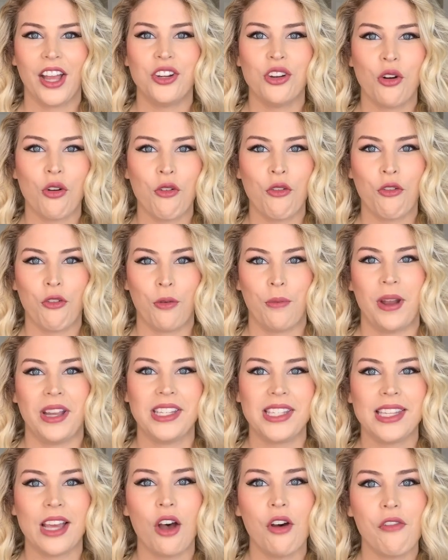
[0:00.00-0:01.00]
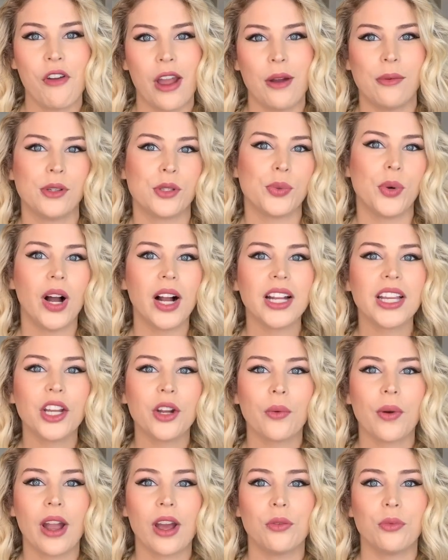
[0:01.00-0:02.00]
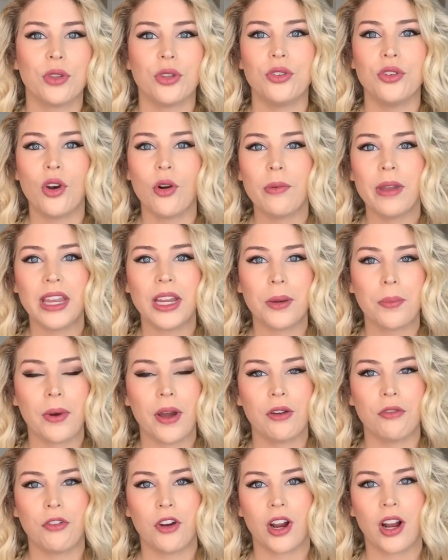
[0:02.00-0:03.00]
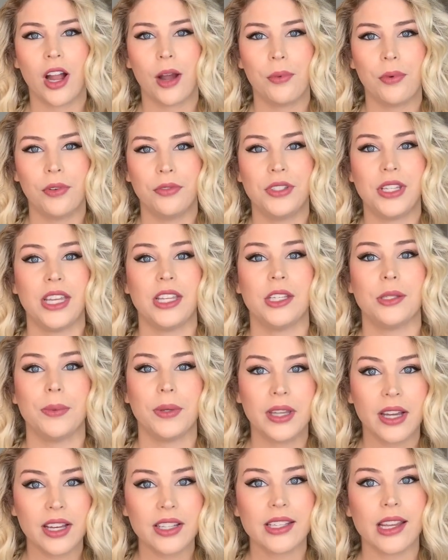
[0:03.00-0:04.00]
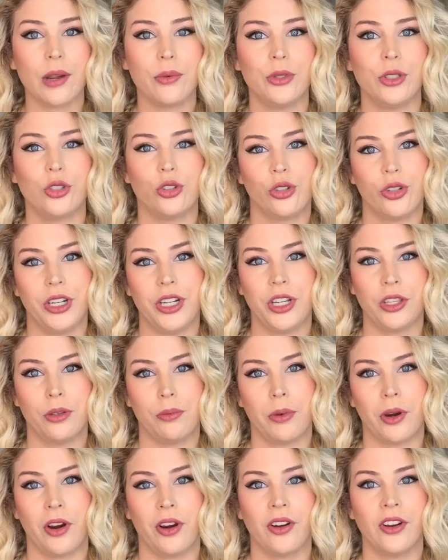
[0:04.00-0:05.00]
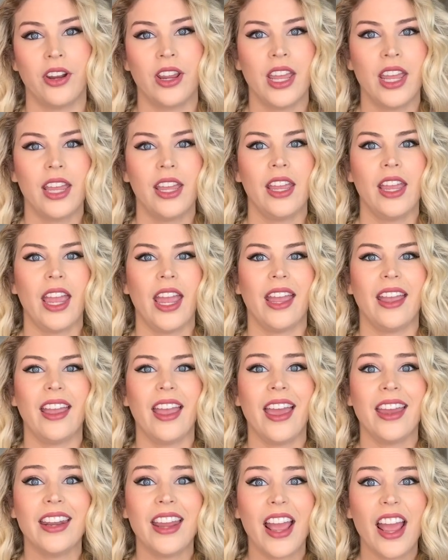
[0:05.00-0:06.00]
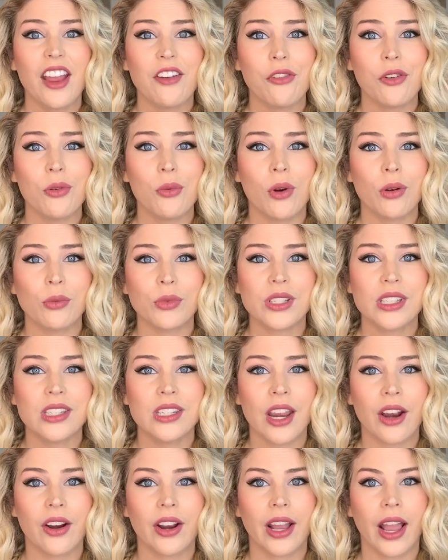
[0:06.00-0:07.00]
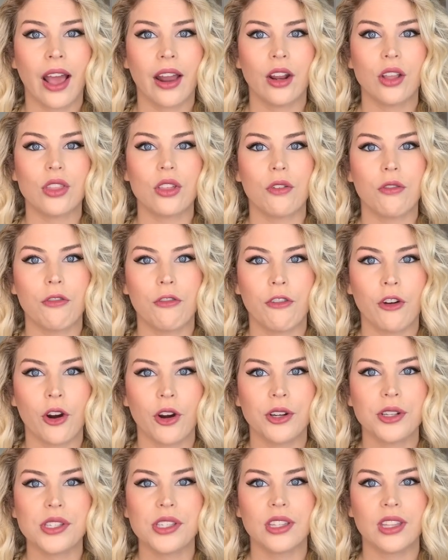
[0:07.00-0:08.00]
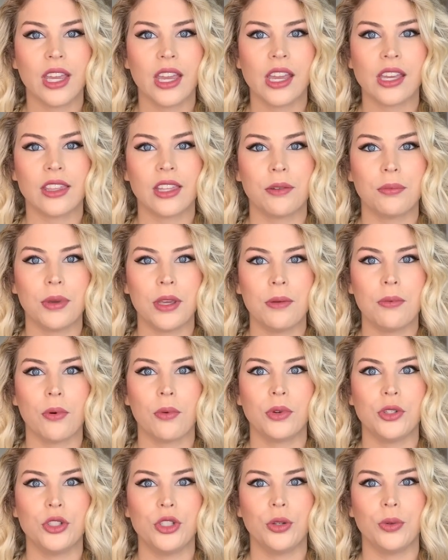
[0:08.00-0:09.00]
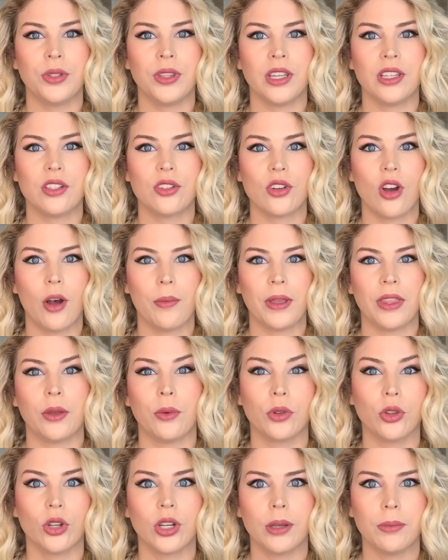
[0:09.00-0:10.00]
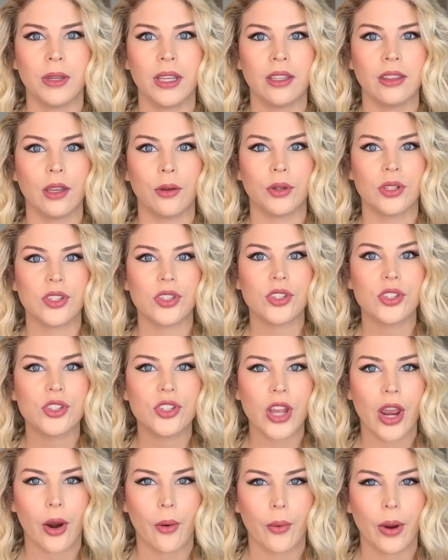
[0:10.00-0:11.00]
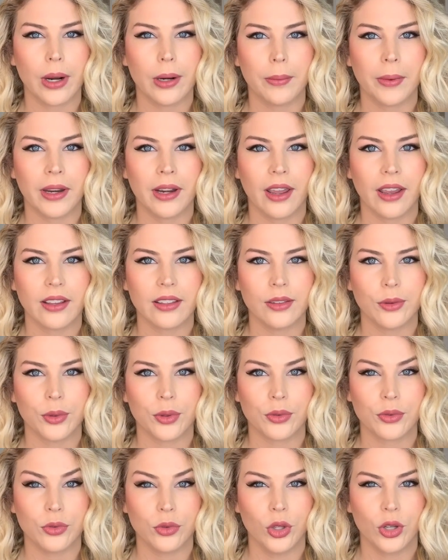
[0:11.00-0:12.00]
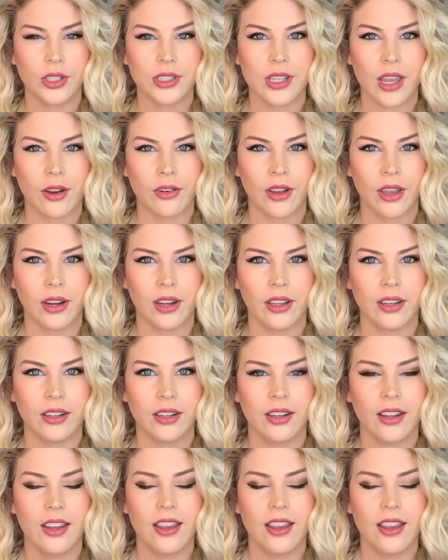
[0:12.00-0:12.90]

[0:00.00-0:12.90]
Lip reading: I know for myself, I was walking around with no makeup on for a couple of days because I was treating the burn, and everyone was staring at it. The first thing that people would do when they saw me, they would look at me and they would stare right at my neck. They would look down at it.